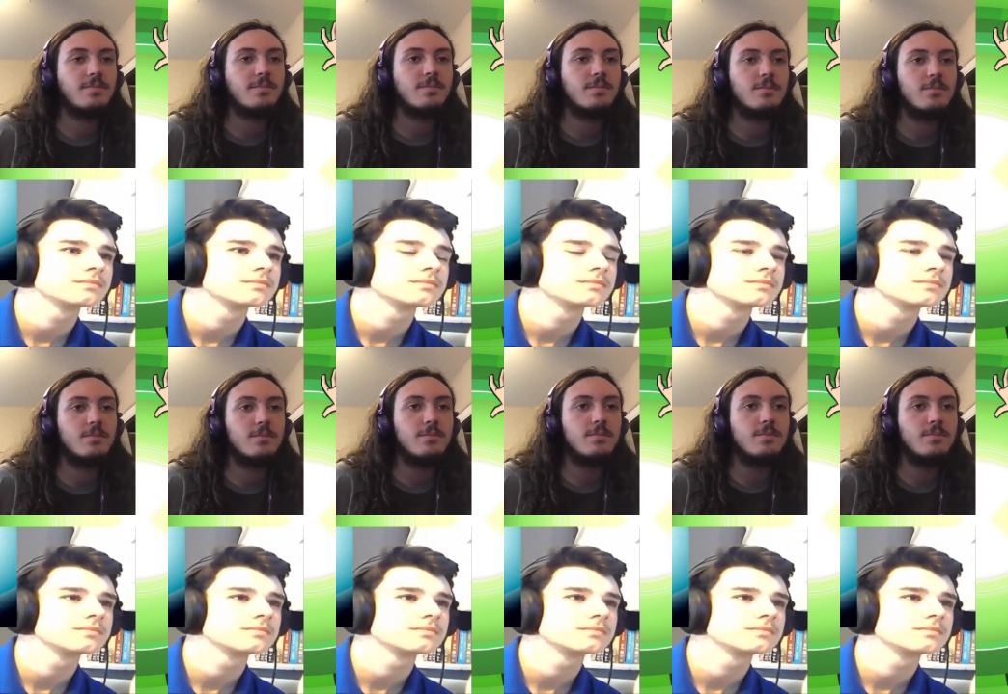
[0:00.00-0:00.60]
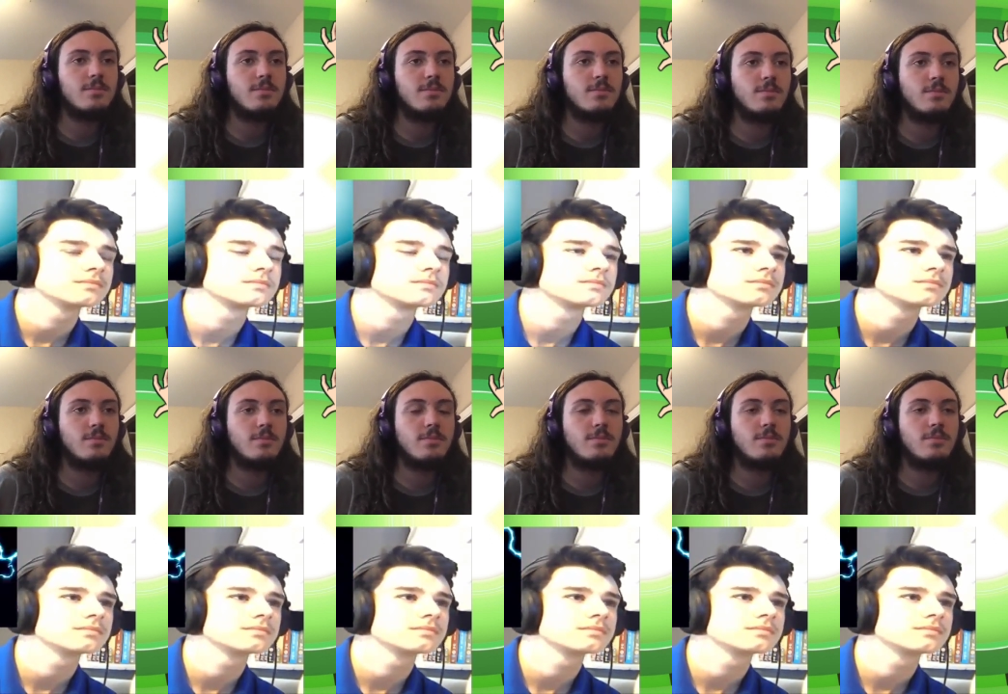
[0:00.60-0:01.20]

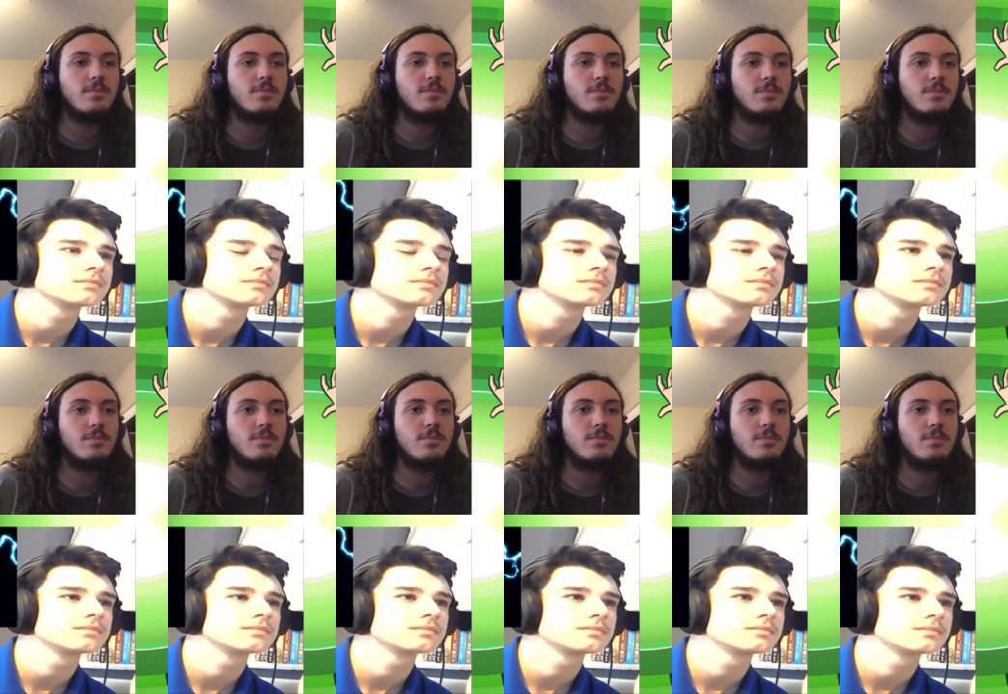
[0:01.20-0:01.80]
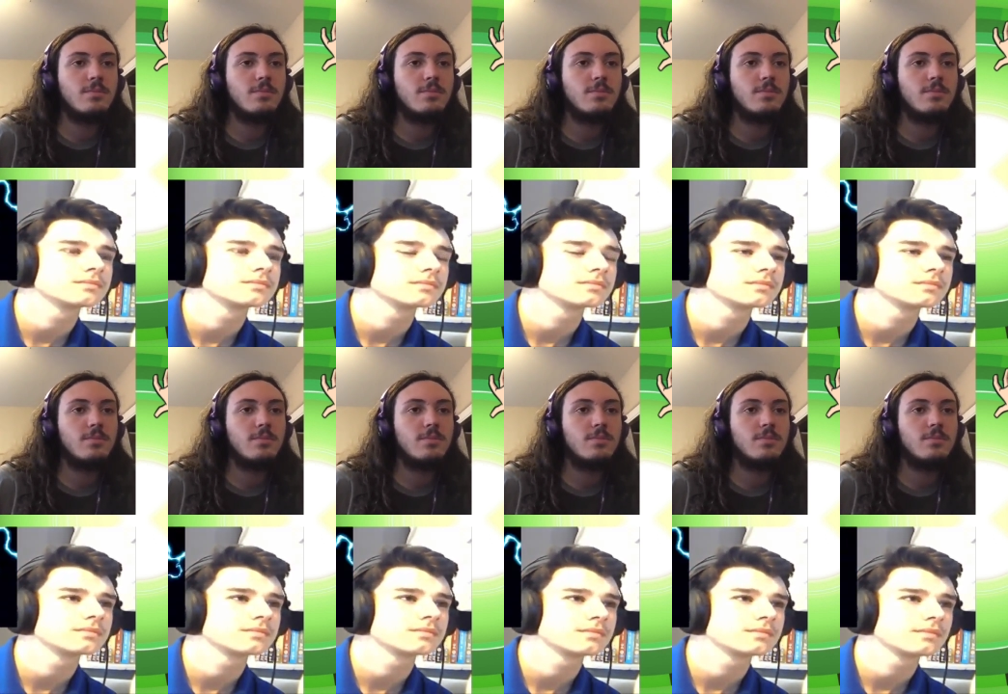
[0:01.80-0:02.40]

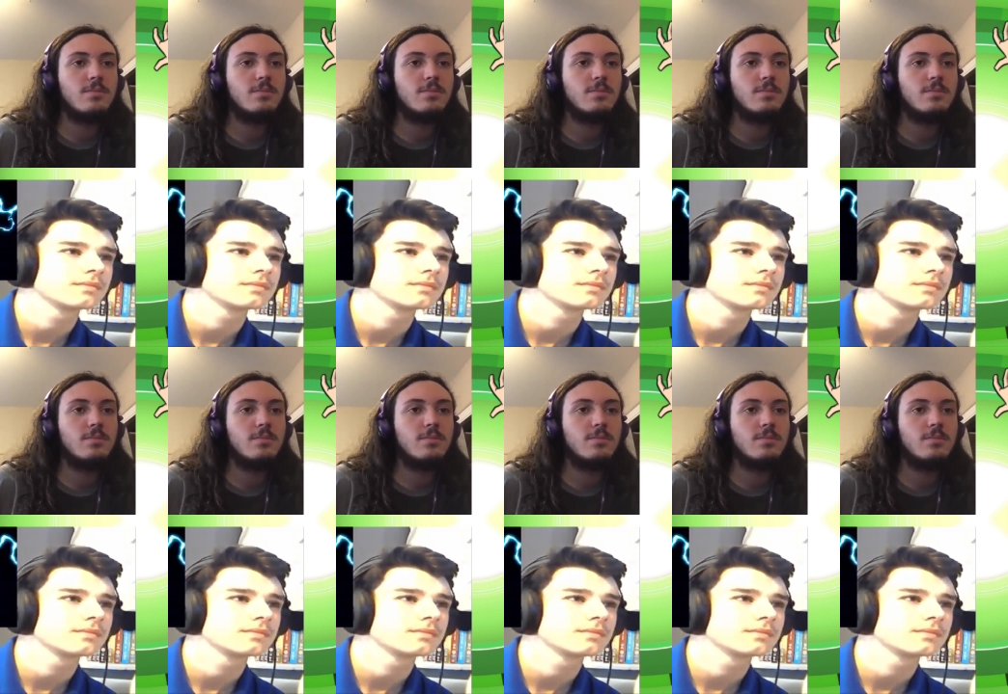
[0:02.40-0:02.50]
[no speech]